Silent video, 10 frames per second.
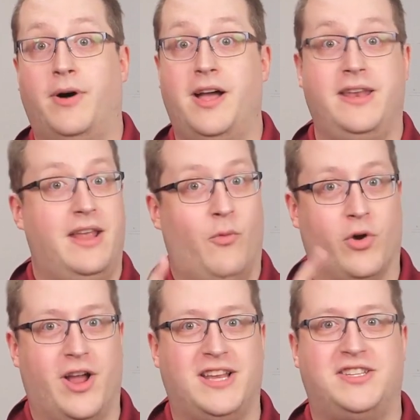But
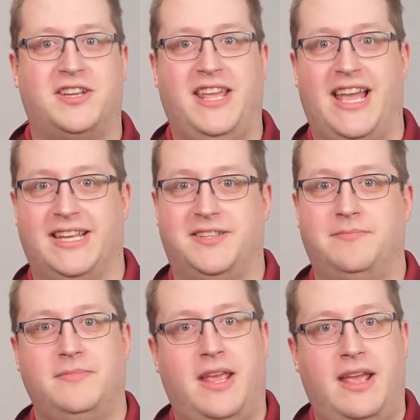we're not done yet.
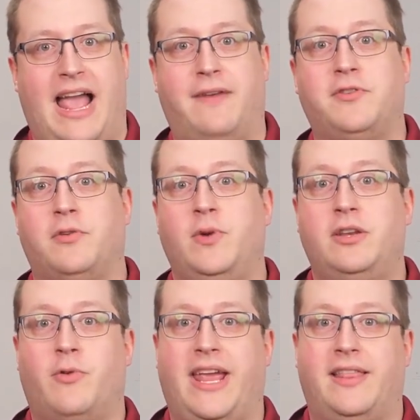After the
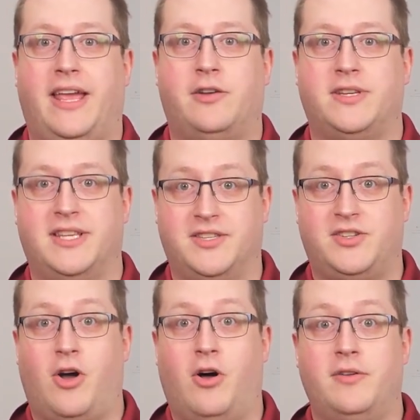window regulator is
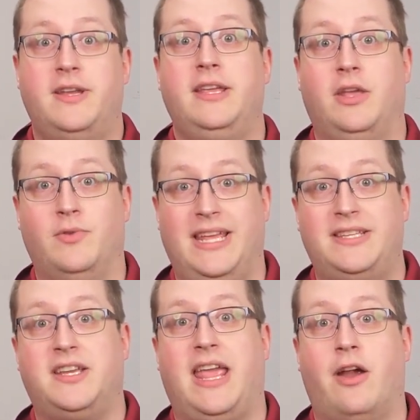installed, you
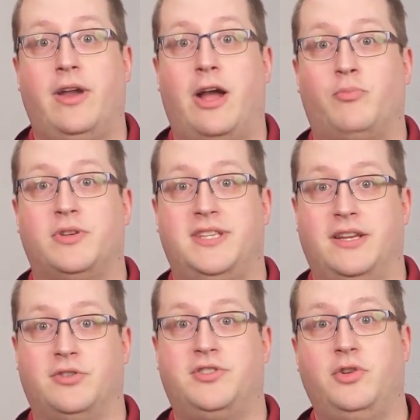need to carry out
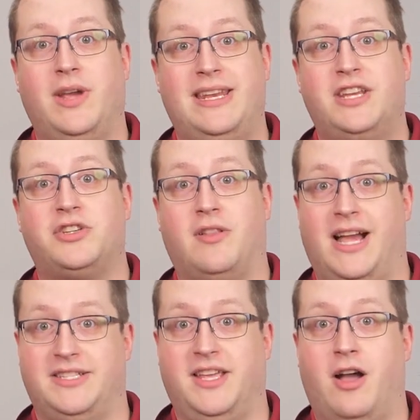procedures to
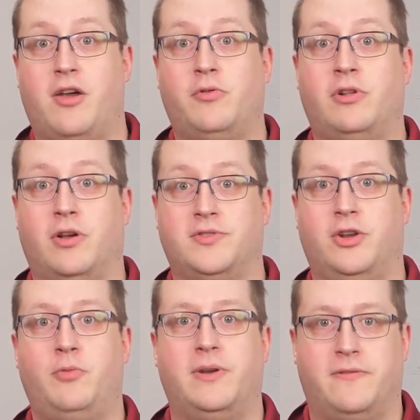initialize the auto close
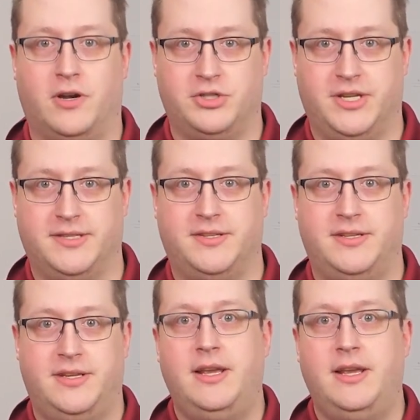and open functions.